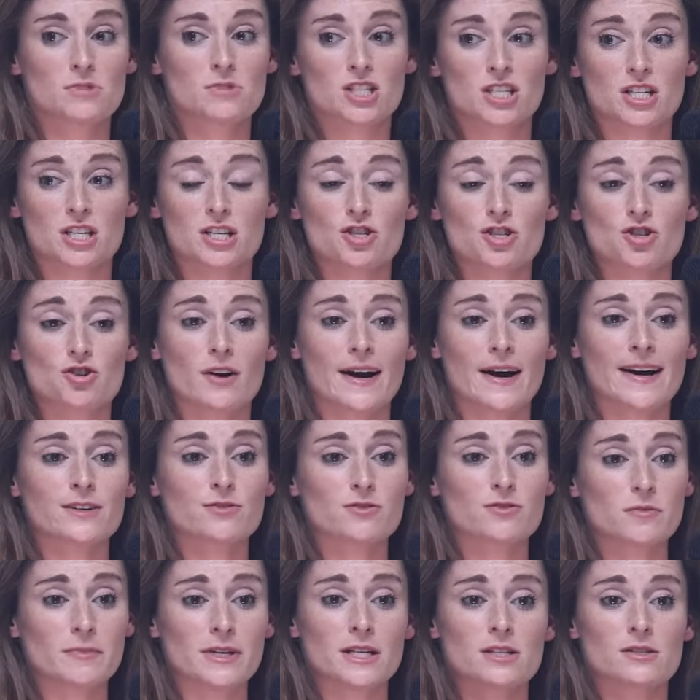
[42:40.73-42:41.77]
to distract
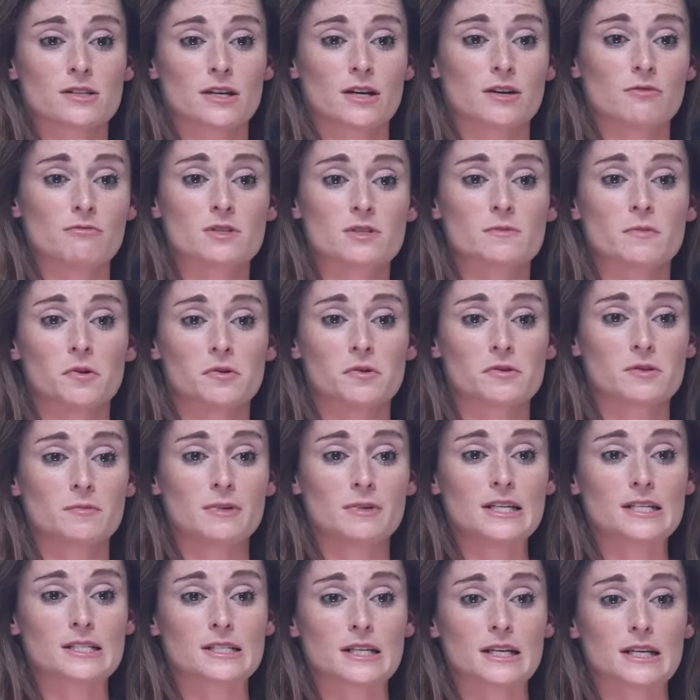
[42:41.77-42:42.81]
from its own
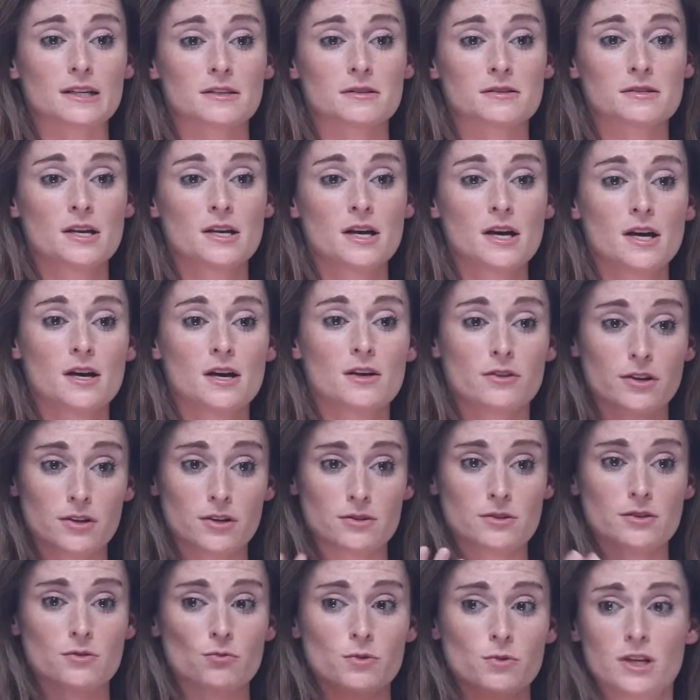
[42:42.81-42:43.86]
responsibilities,
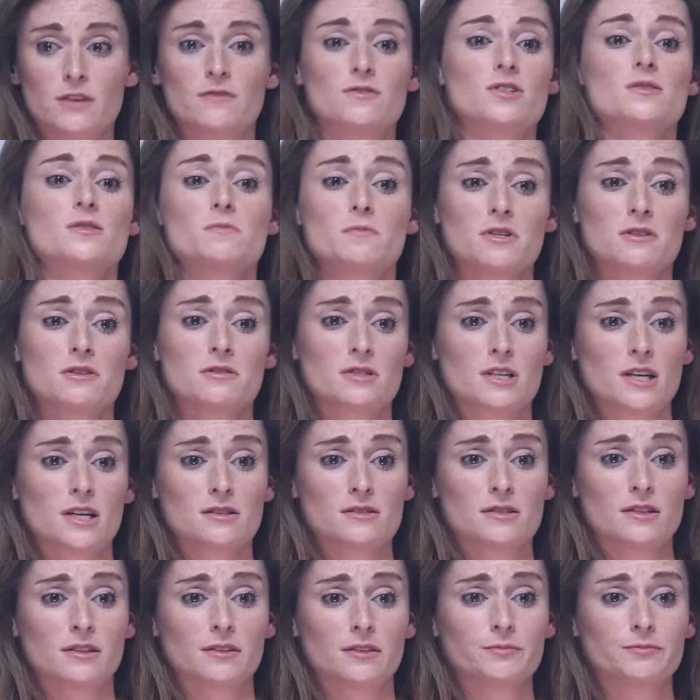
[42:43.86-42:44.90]
those that we have just been
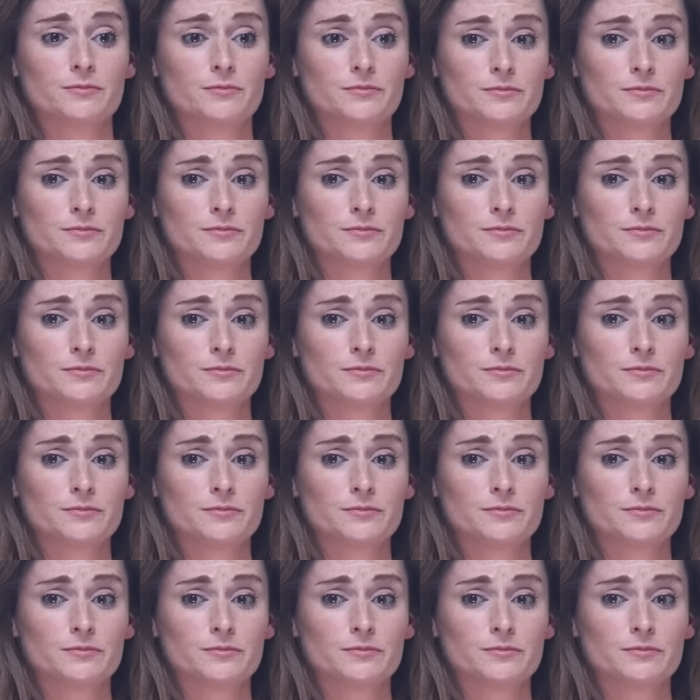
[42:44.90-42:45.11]
discussing.